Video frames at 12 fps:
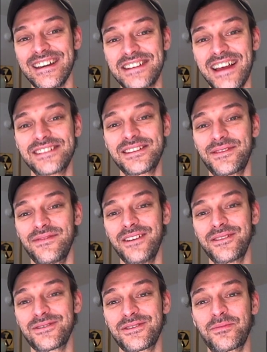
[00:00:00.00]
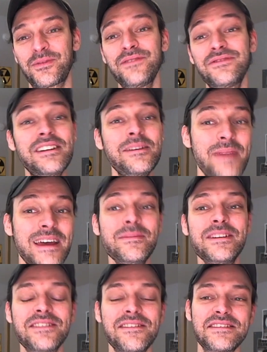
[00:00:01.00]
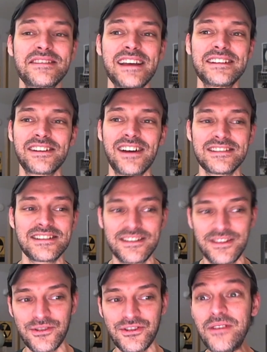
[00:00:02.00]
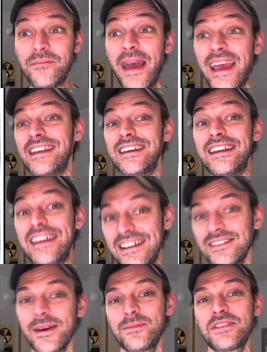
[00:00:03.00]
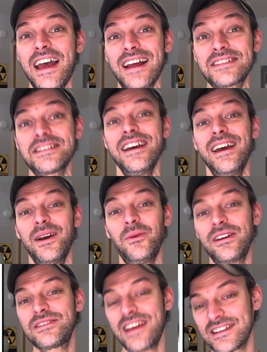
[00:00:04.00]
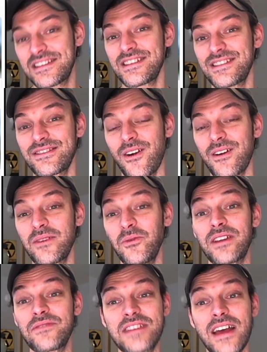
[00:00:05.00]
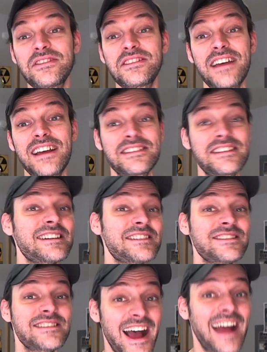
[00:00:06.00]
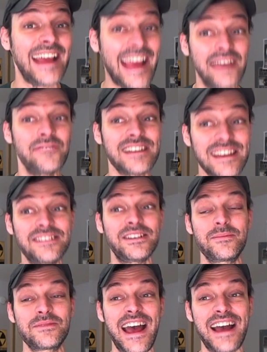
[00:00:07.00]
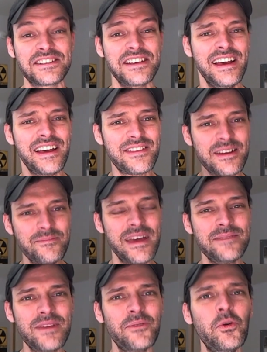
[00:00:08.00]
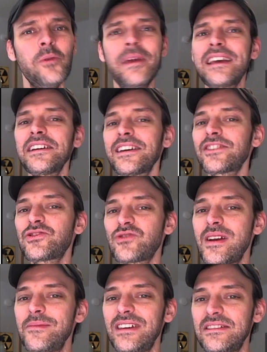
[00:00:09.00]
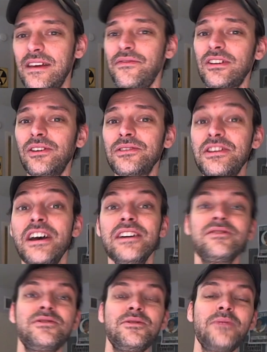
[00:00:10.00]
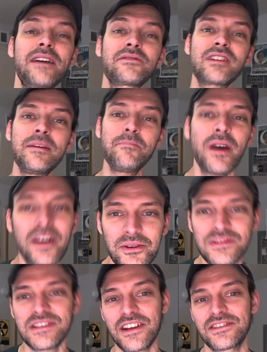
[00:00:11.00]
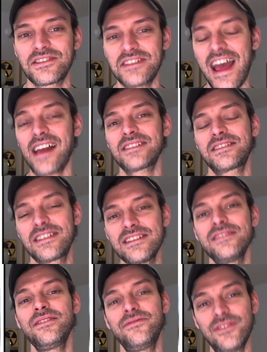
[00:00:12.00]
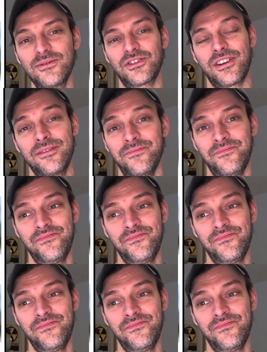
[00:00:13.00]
Texas voters approved an amendment to the state's constitution banning an income tax. While Texas is already one of 7 states that does not have an income tax, the amendment will make it extremely difficult to ever impose such a tax in the future.